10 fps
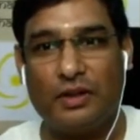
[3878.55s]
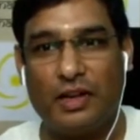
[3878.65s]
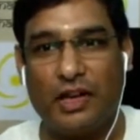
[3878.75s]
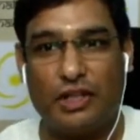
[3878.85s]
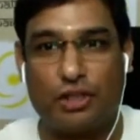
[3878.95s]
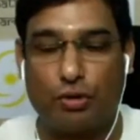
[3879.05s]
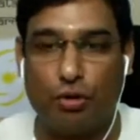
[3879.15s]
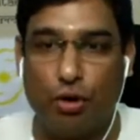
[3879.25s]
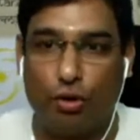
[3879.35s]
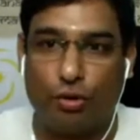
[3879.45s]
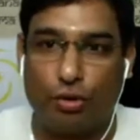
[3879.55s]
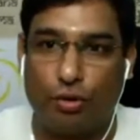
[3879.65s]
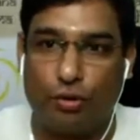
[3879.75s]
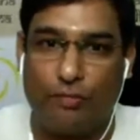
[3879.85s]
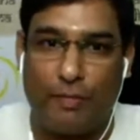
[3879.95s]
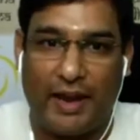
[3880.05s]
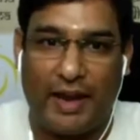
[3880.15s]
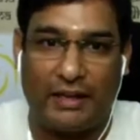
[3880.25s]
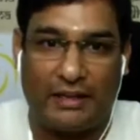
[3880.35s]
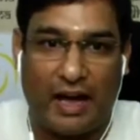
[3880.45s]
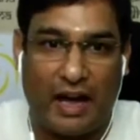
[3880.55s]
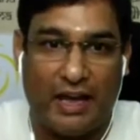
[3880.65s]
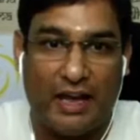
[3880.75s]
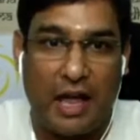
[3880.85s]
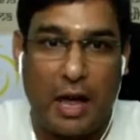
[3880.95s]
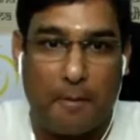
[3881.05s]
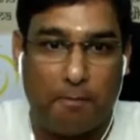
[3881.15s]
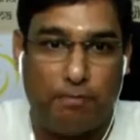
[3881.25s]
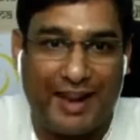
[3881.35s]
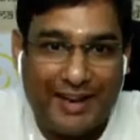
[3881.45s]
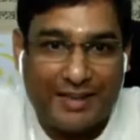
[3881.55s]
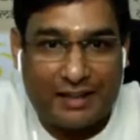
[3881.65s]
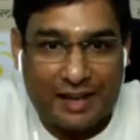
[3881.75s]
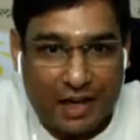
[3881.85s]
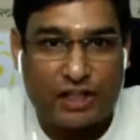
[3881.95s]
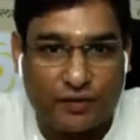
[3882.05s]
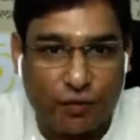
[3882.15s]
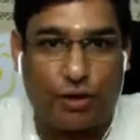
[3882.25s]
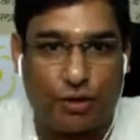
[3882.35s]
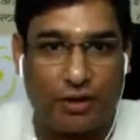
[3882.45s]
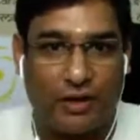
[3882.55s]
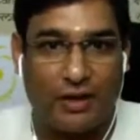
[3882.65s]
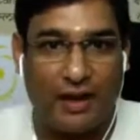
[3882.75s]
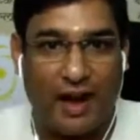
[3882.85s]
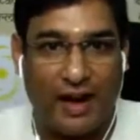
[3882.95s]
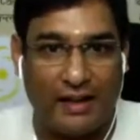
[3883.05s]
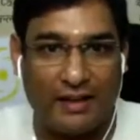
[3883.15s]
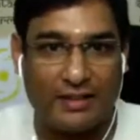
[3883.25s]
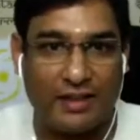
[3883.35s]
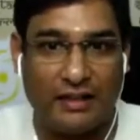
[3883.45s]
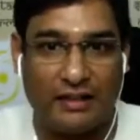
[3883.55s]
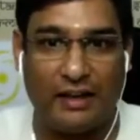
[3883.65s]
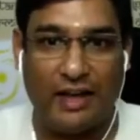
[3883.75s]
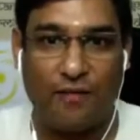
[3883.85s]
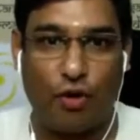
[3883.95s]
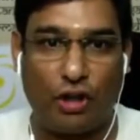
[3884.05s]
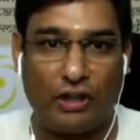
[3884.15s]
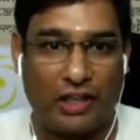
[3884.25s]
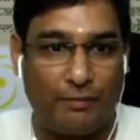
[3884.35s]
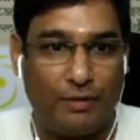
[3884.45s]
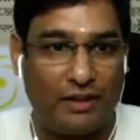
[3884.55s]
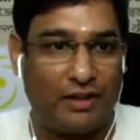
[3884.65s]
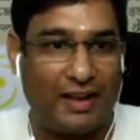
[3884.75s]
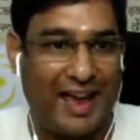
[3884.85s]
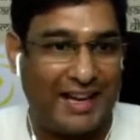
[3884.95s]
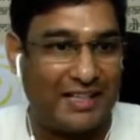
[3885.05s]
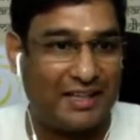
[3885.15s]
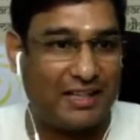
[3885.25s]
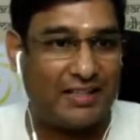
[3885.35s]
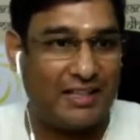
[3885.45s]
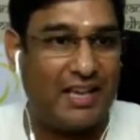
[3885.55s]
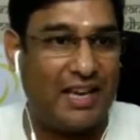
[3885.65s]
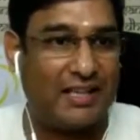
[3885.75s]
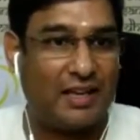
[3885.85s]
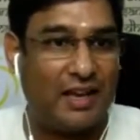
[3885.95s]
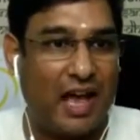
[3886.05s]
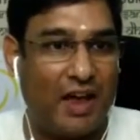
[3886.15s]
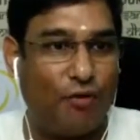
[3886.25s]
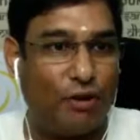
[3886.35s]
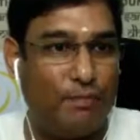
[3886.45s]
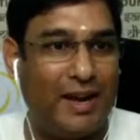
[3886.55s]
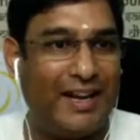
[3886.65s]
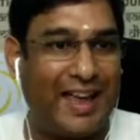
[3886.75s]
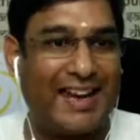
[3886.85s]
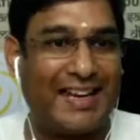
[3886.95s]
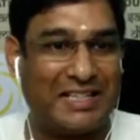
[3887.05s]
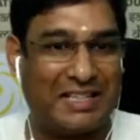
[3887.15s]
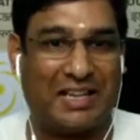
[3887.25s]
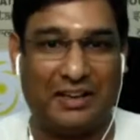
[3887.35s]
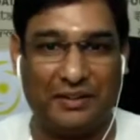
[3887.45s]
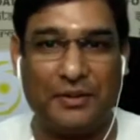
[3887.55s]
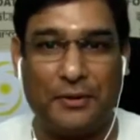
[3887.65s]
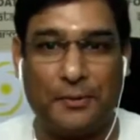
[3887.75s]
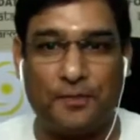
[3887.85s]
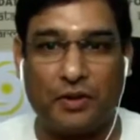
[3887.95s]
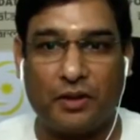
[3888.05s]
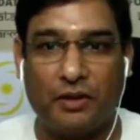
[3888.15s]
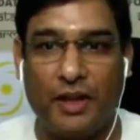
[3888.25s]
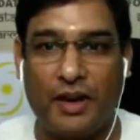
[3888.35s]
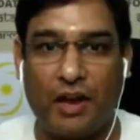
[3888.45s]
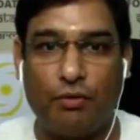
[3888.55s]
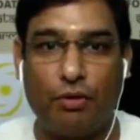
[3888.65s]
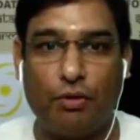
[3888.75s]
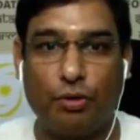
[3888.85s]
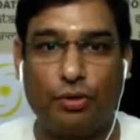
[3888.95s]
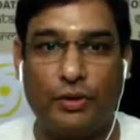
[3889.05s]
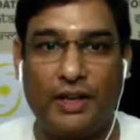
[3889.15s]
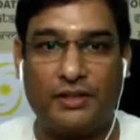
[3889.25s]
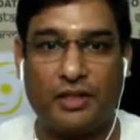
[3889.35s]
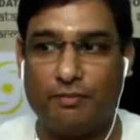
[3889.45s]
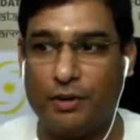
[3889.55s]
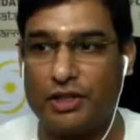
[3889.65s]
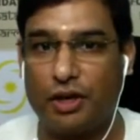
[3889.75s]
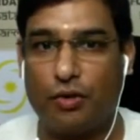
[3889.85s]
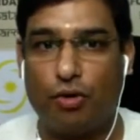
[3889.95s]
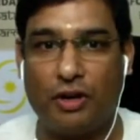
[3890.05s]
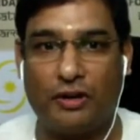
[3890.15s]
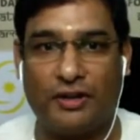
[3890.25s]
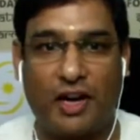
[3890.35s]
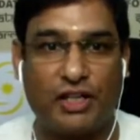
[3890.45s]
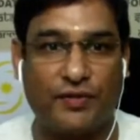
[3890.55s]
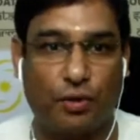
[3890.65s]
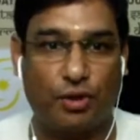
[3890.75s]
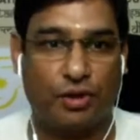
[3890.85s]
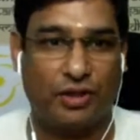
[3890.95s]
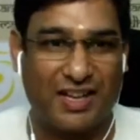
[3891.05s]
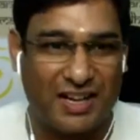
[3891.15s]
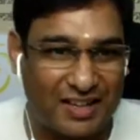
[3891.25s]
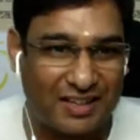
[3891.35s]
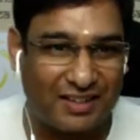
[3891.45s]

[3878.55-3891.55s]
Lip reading: Is to go through my entire blood transfusion. Unless and until I have got a terminal cancerous disease, I've got blood cancer, then I would go through an extreme measure of doing transfusion, isn't it?